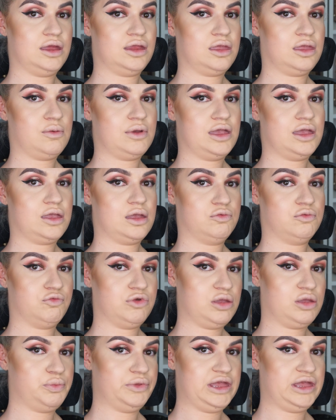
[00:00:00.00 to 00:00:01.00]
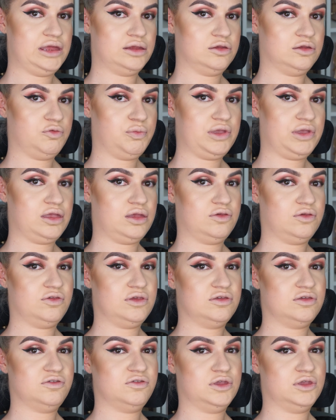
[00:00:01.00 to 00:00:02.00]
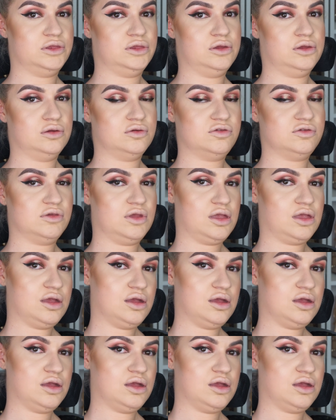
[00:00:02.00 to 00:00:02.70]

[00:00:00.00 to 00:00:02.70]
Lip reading: anyway and reblend, because it still looks